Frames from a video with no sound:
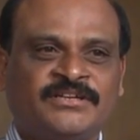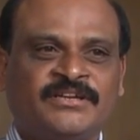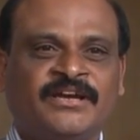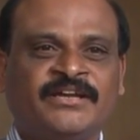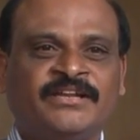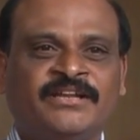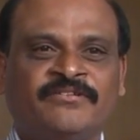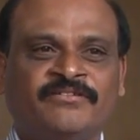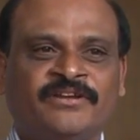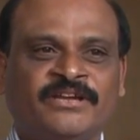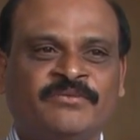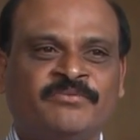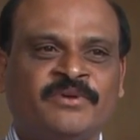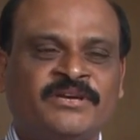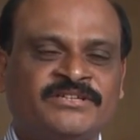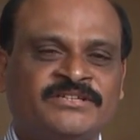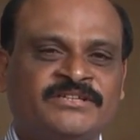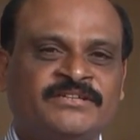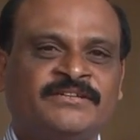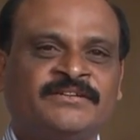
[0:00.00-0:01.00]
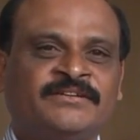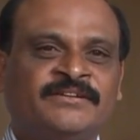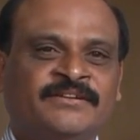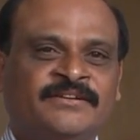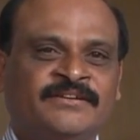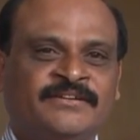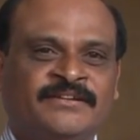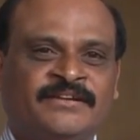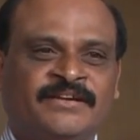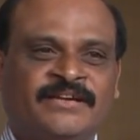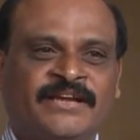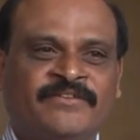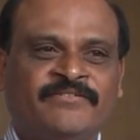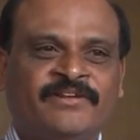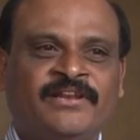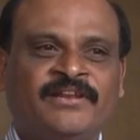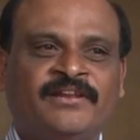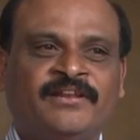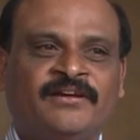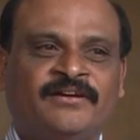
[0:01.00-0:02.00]
I never imagined that I
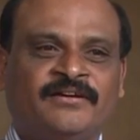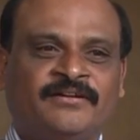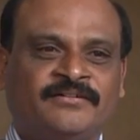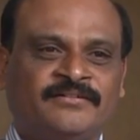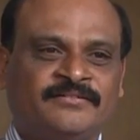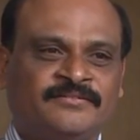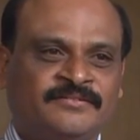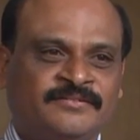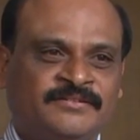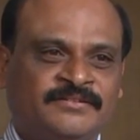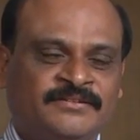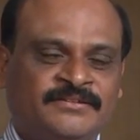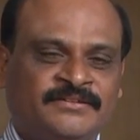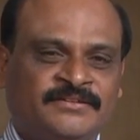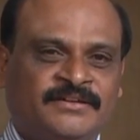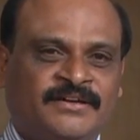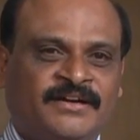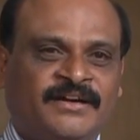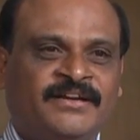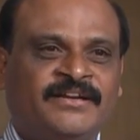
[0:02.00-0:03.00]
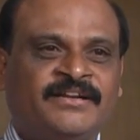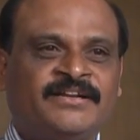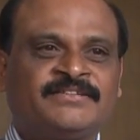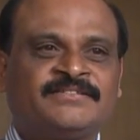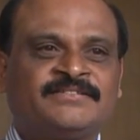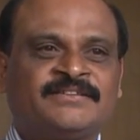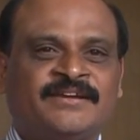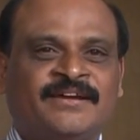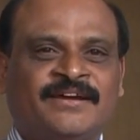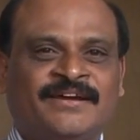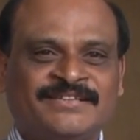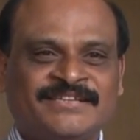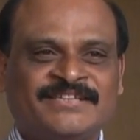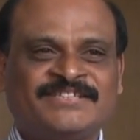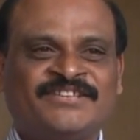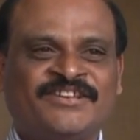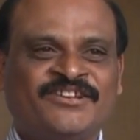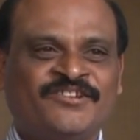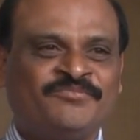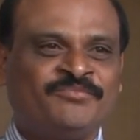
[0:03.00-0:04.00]
will address as a
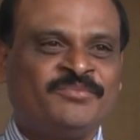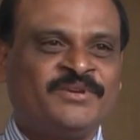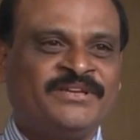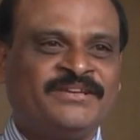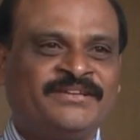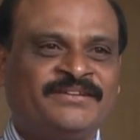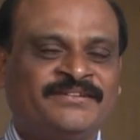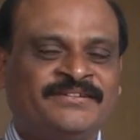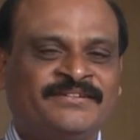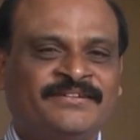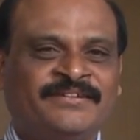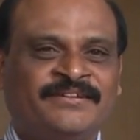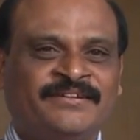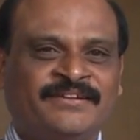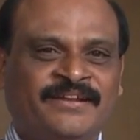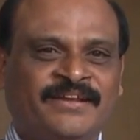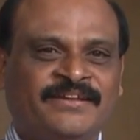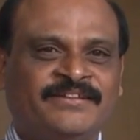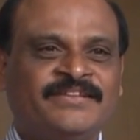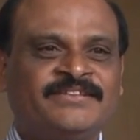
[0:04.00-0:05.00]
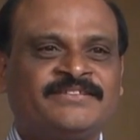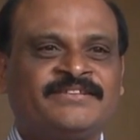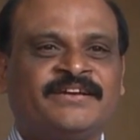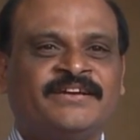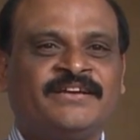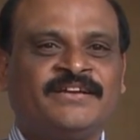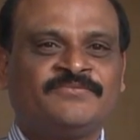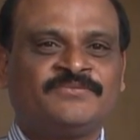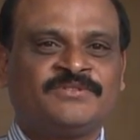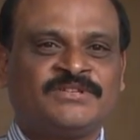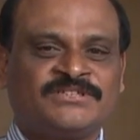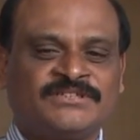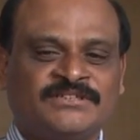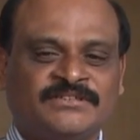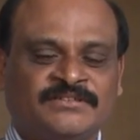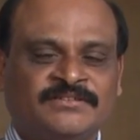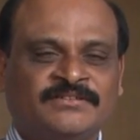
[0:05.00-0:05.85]
CFP like this kind of session.